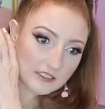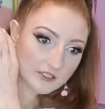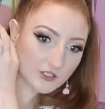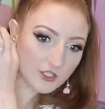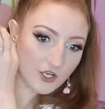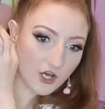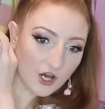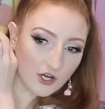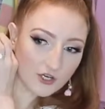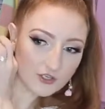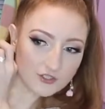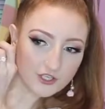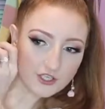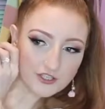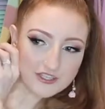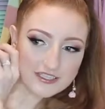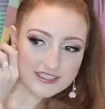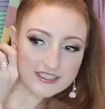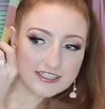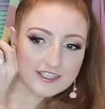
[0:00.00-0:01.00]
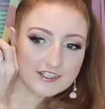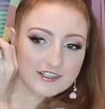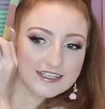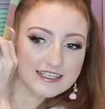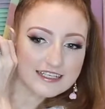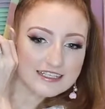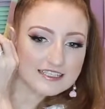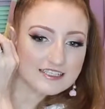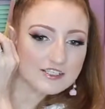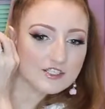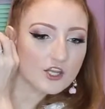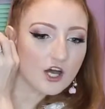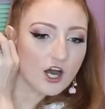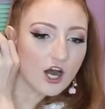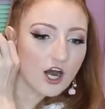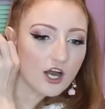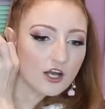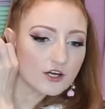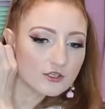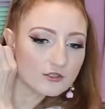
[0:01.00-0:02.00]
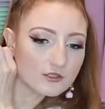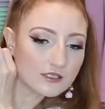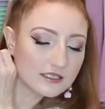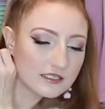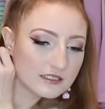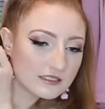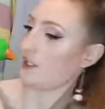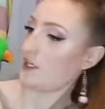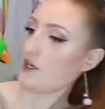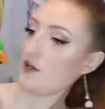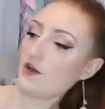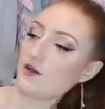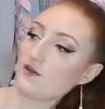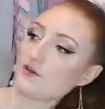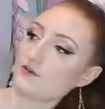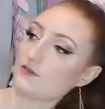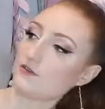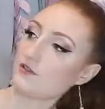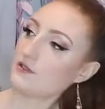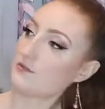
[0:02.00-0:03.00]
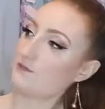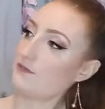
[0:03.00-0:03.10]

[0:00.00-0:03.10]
No, not the earrings, no! No,